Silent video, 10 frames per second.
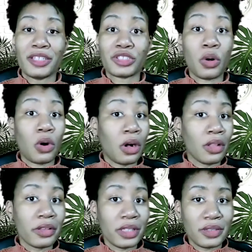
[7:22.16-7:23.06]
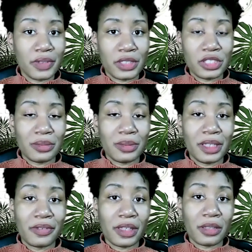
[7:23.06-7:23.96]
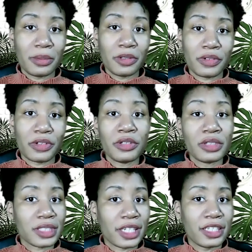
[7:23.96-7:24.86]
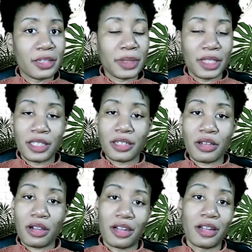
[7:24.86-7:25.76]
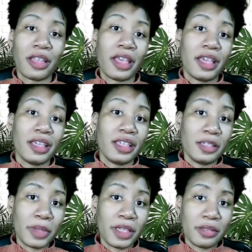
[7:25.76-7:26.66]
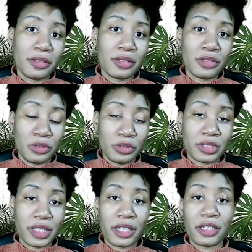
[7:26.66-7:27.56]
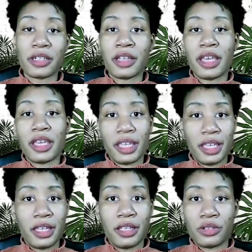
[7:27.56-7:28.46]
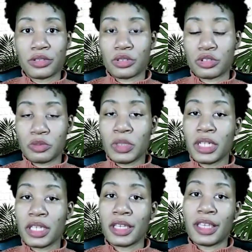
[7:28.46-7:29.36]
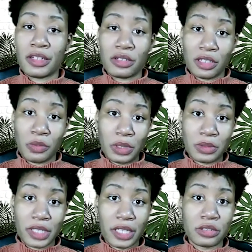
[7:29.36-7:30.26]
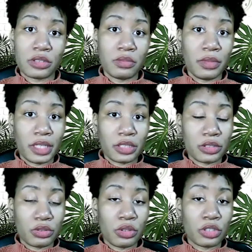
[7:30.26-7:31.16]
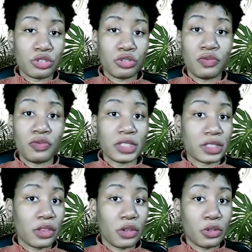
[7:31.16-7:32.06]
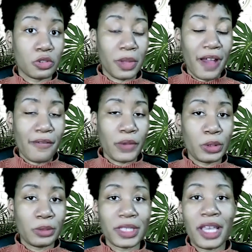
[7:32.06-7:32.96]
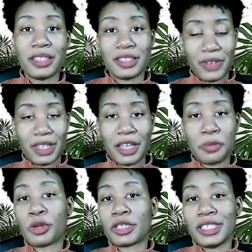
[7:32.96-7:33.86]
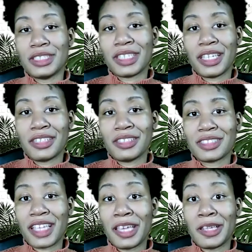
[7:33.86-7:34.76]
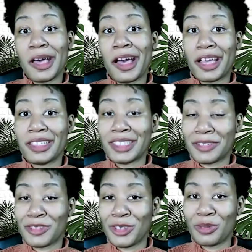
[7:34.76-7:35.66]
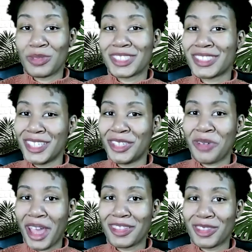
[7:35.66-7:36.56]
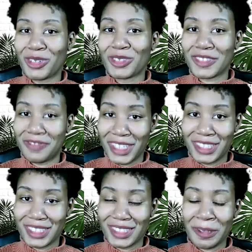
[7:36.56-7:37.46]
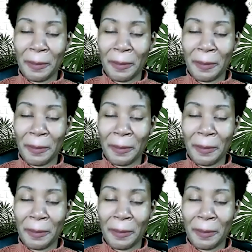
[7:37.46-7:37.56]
So all of these events should be available for you to sign up in our email newsletter and on social media and on our website. So make sure to visit those platforms to find out more details. And I definitely hope to see you at those events.